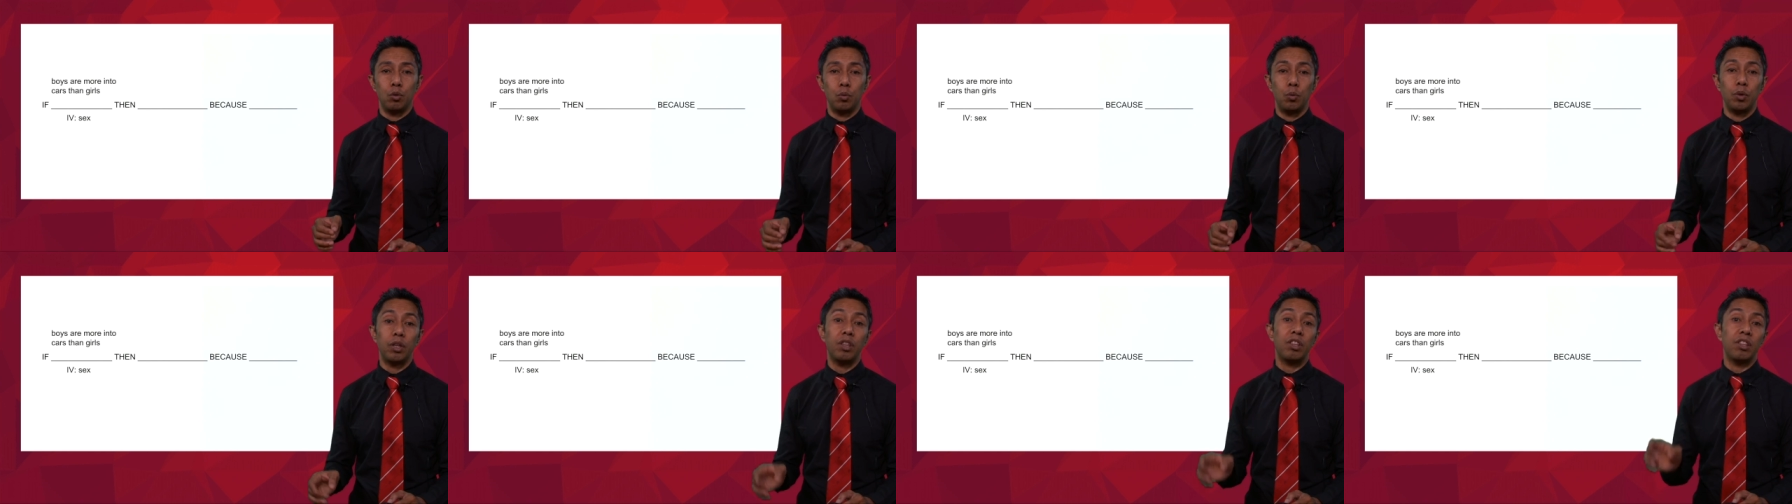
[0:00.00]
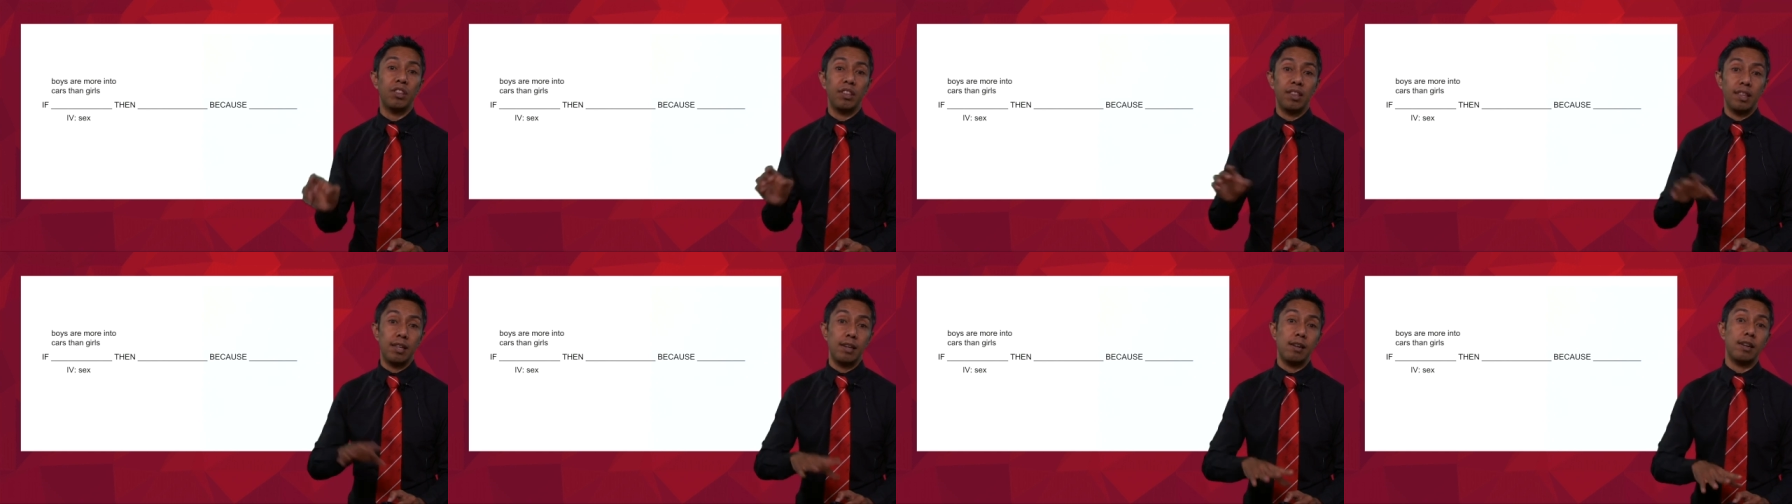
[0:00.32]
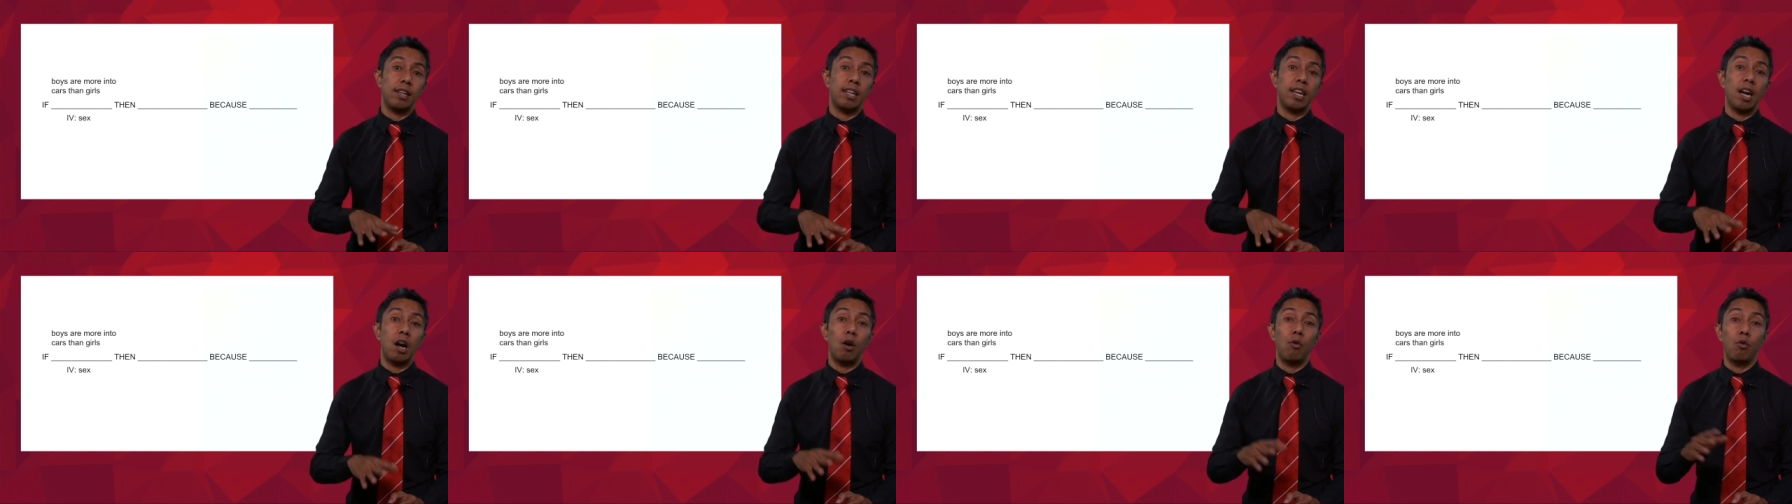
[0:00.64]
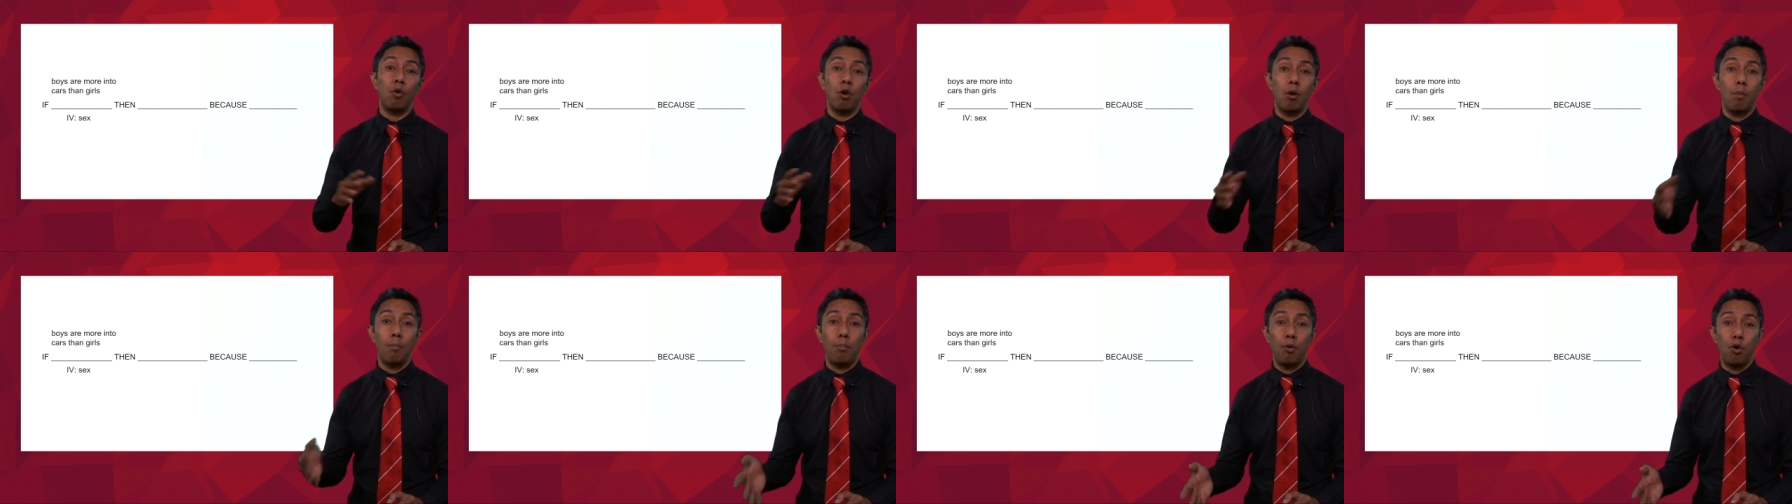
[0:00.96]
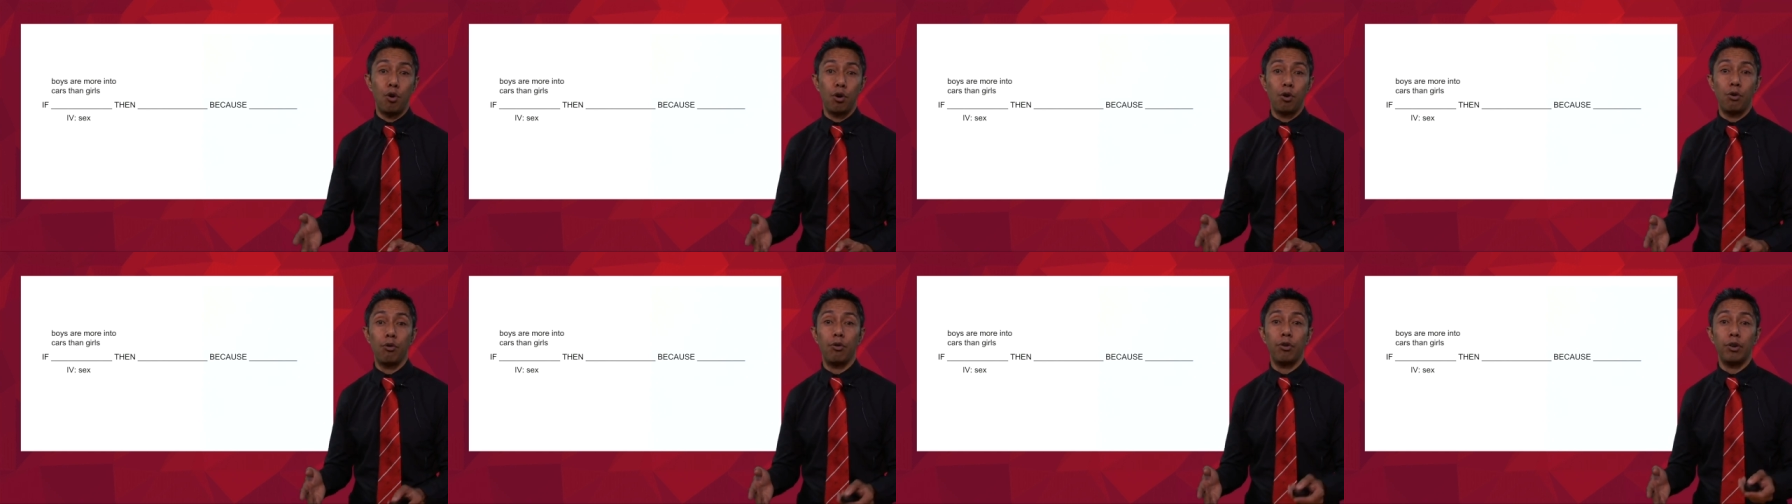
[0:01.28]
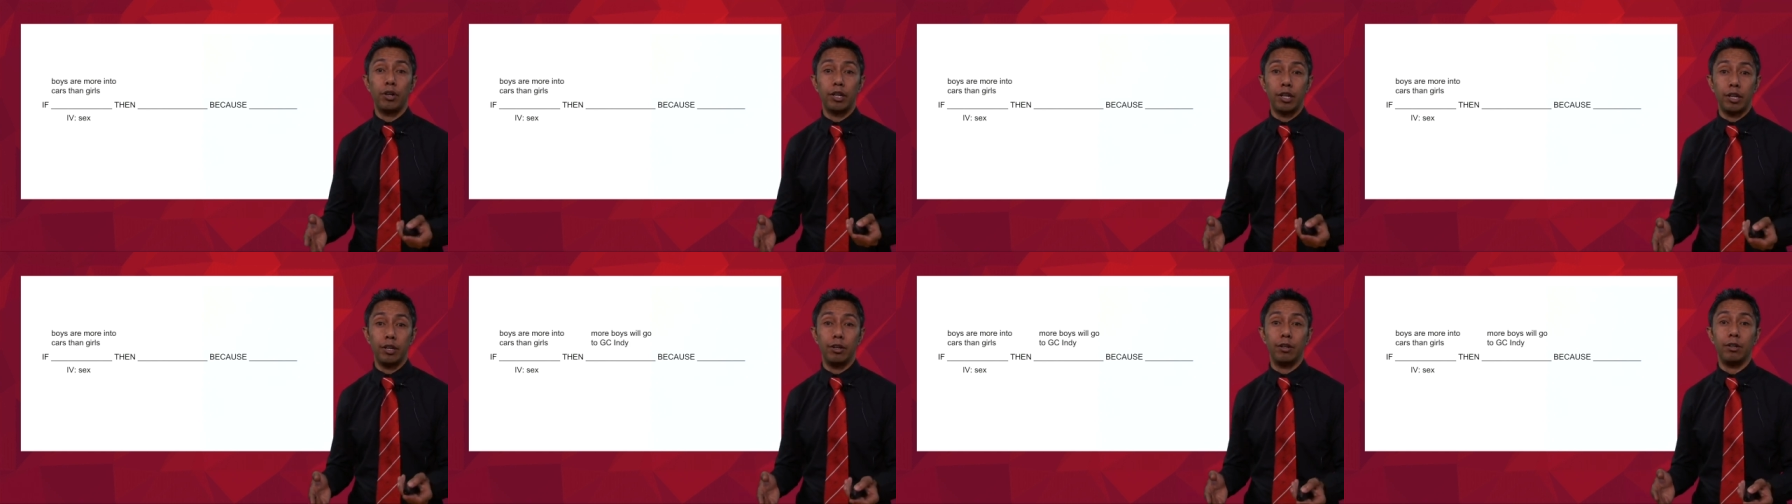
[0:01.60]
whether they are a boy or a
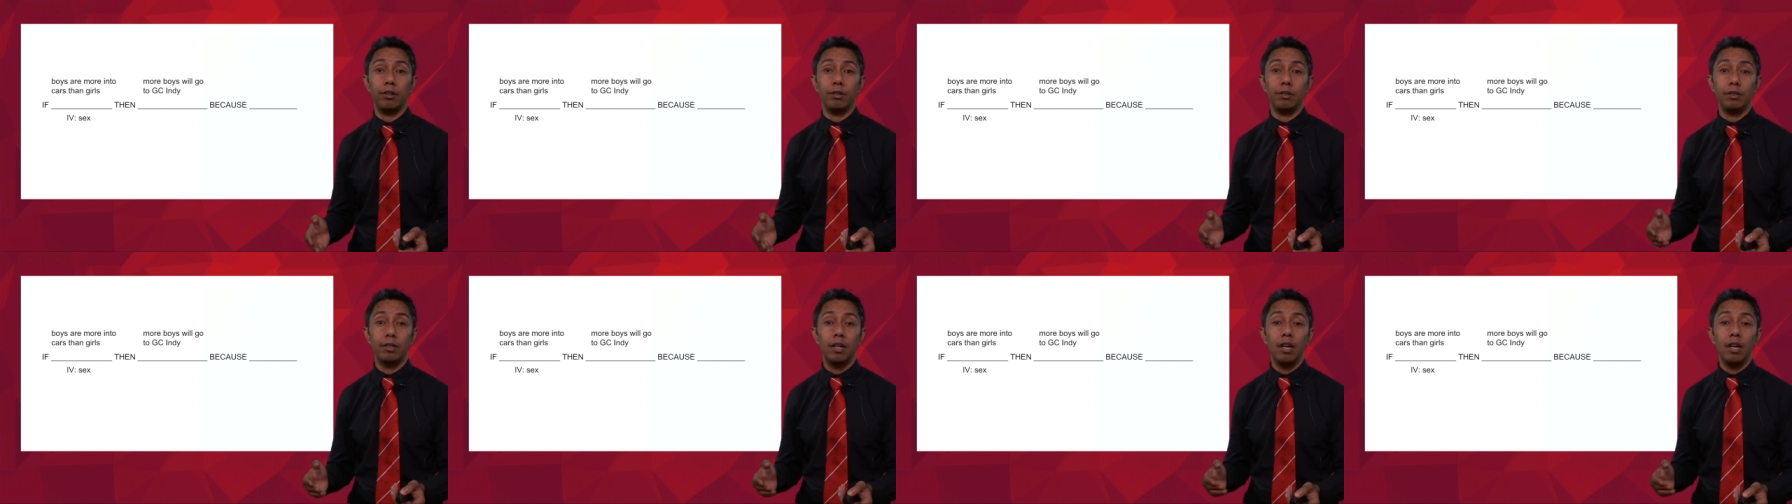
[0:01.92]
girl.